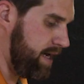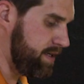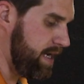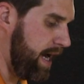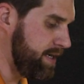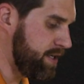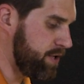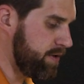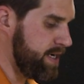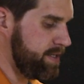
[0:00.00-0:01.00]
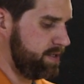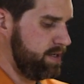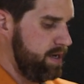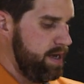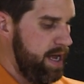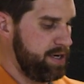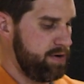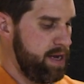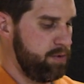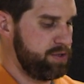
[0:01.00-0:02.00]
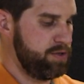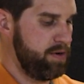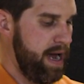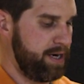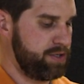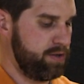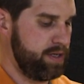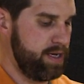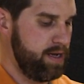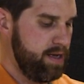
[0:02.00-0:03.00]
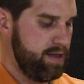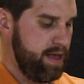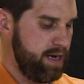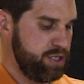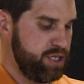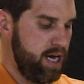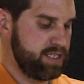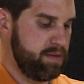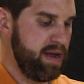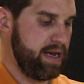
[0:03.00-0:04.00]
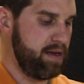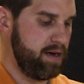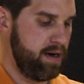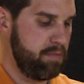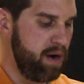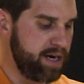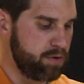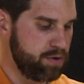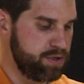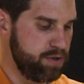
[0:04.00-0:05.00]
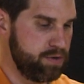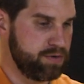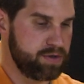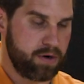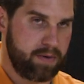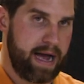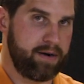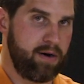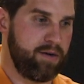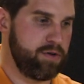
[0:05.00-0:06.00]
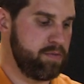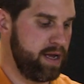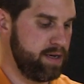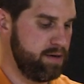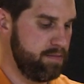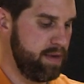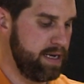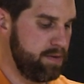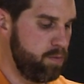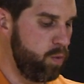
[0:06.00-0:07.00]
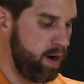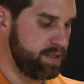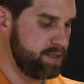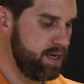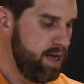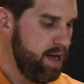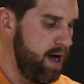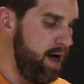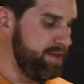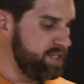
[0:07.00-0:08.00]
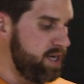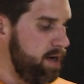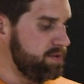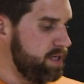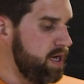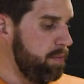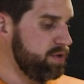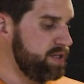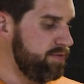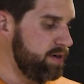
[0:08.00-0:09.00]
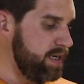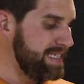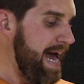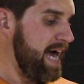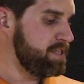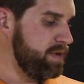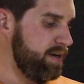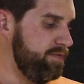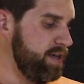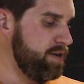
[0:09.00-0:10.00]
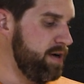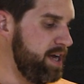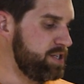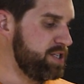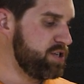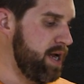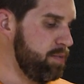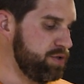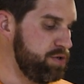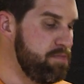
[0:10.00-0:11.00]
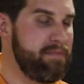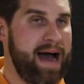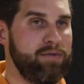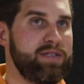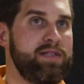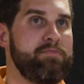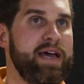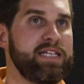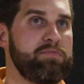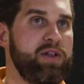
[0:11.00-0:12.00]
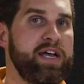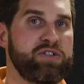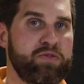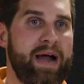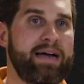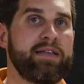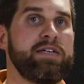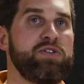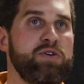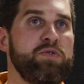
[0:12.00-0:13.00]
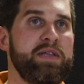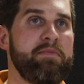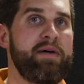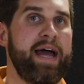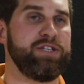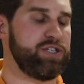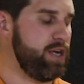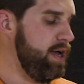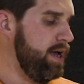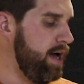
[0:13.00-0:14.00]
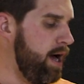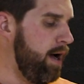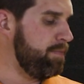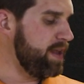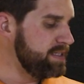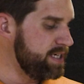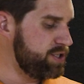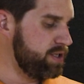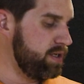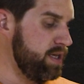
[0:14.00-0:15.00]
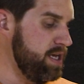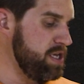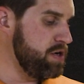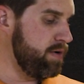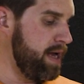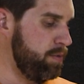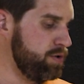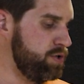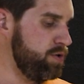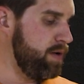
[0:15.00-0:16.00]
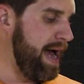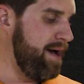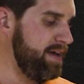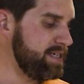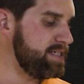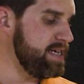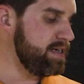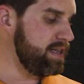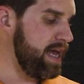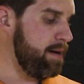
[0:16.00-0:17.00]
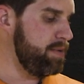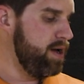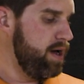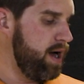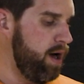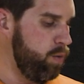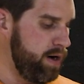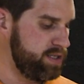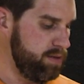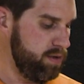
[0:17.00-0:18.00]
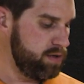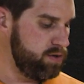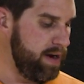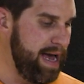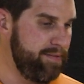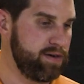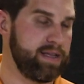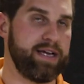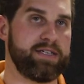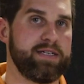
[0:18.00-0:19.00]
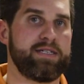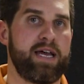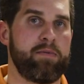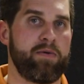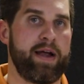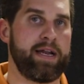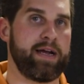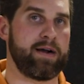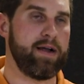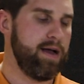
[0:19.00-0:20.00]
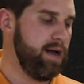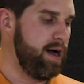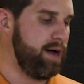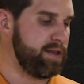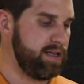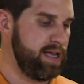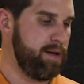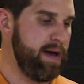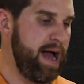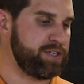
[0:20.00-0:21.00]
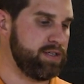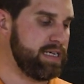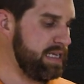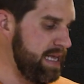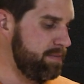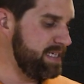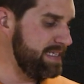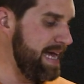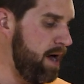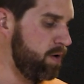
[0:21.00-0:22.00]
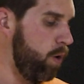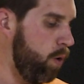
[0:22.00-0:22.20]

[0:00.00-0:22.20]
down to 90 degrees, and you're able to actually then adjust and make micro tunes around however you may want. This comes in a couple different attachment configurations. You're able to mount the base plate directly to the bench. Additionally, you're able to have a C-clamp where, similar to I have it on the edge of this table right here, the clamp actually clamps it down